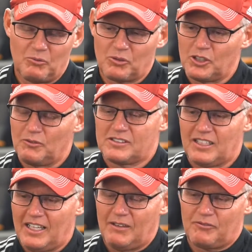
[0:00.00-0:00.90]
more nervous than
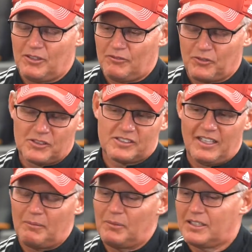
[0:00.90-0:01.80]
I am for our first
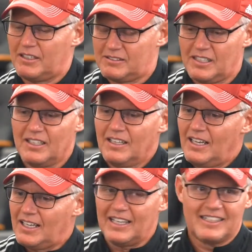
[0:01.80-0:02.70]
game, because I got to